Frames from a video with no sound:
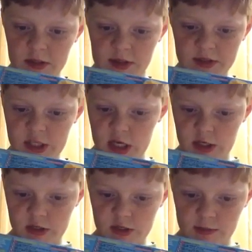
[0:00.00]
Bastian
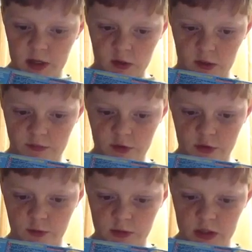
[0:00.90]
is in the microwave for
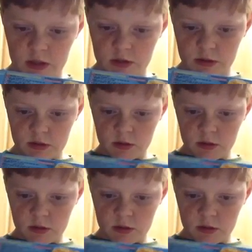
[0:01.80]
two minutes.